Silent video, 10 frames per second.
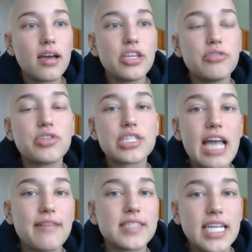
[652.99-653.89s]
You just
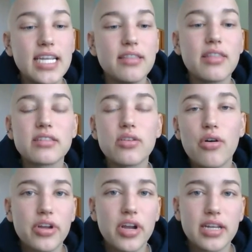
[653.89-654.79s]
have to eat. That's
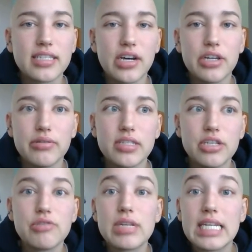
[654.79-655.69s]
all they're going to tell you, is
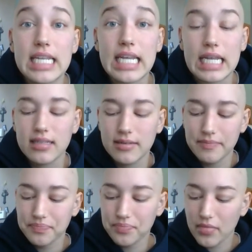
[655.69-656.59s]
you need to eat.
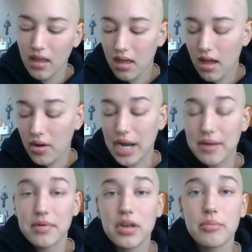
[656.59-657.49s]

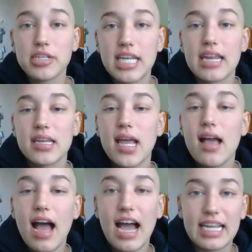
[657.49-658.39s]
Okay, number 10,
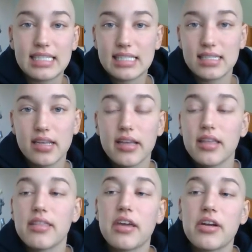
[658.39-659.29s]
ice.
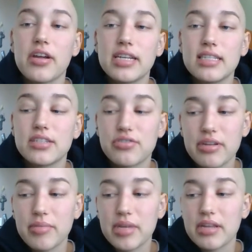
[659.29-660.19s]
There is a
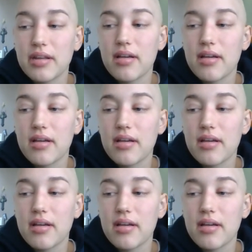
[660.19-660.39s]
treatment.